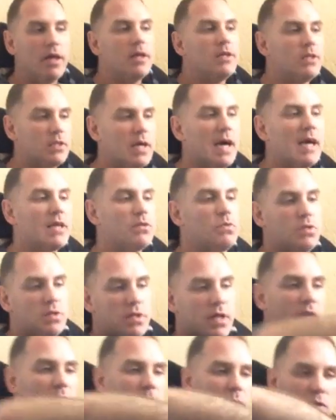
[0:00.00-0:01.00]
Sox will
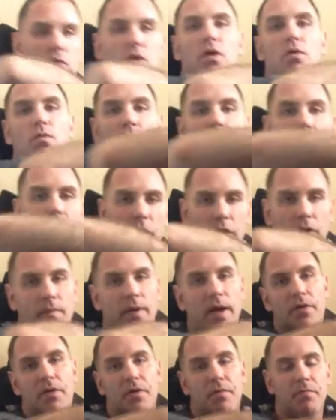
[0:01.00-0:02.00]
stand up and start walking
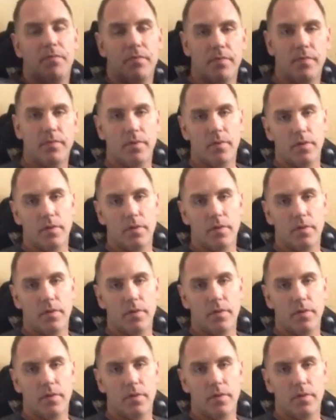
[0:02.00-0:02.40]
around him.